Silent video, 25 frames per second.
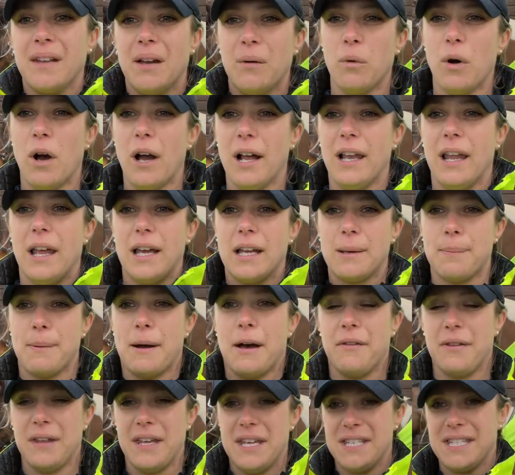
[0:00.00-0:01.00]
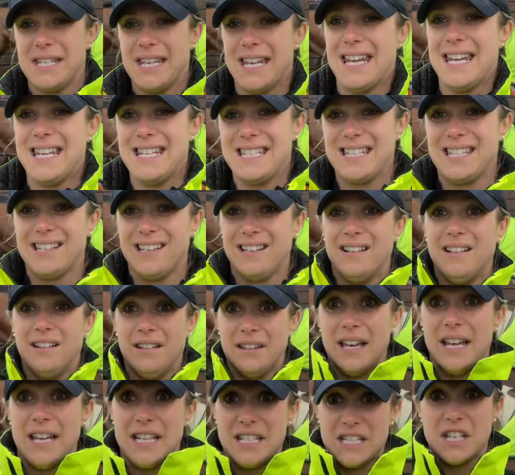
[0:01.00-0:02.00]
What I like about this is
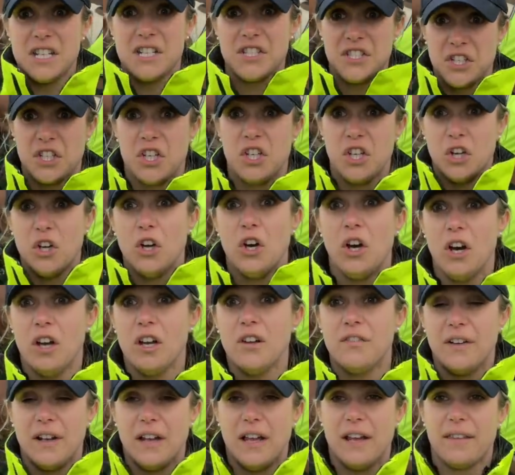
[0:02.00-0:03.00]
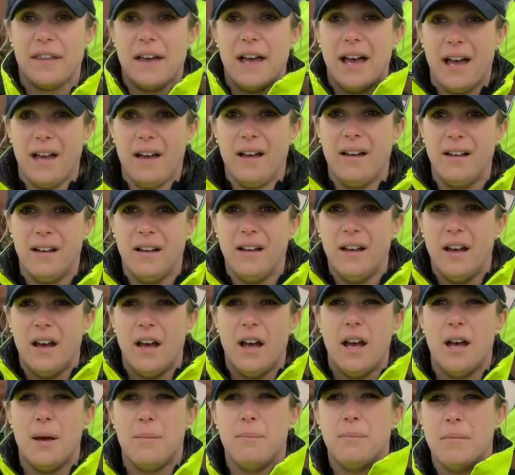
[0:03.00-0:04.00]
that it does secure over like that.
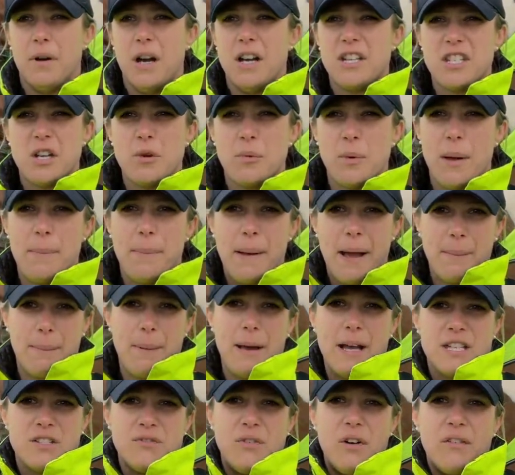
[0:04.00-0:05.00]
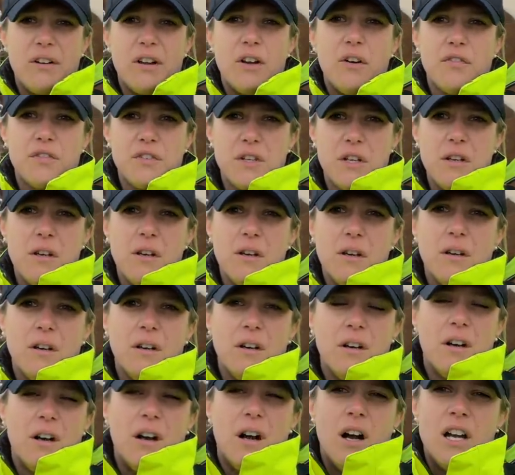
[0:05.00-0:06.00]
I don't wear backpacks very often.
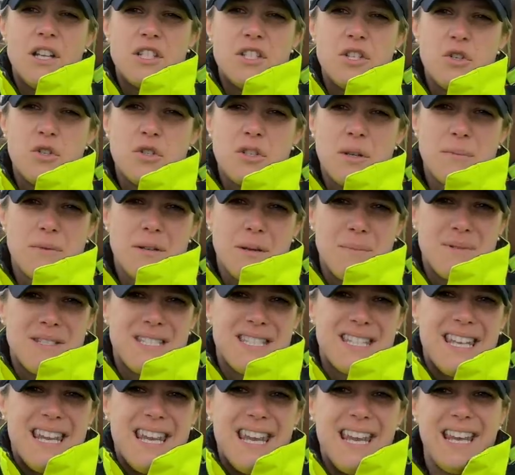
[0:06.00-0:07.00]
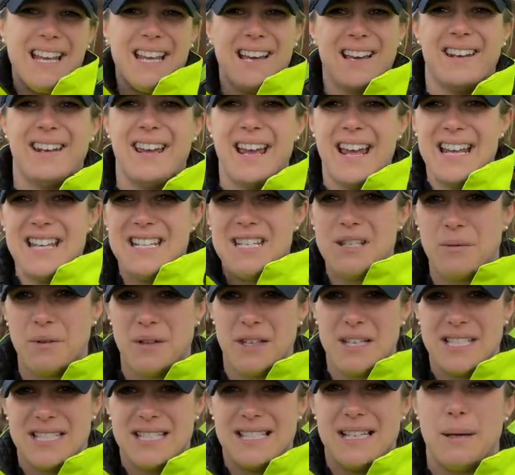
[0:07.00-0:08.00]
I do sometimes skiing, and I hate it when
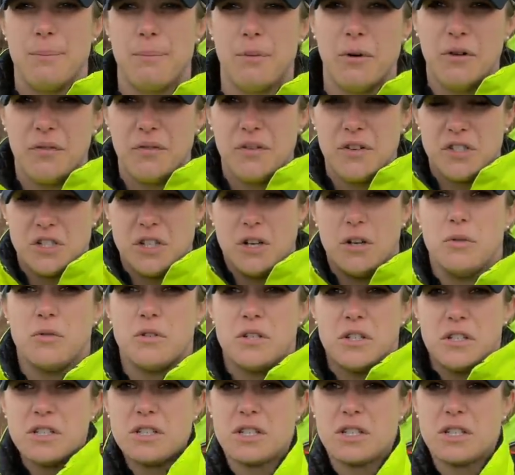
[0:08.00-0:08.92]
they slip off your shoulders.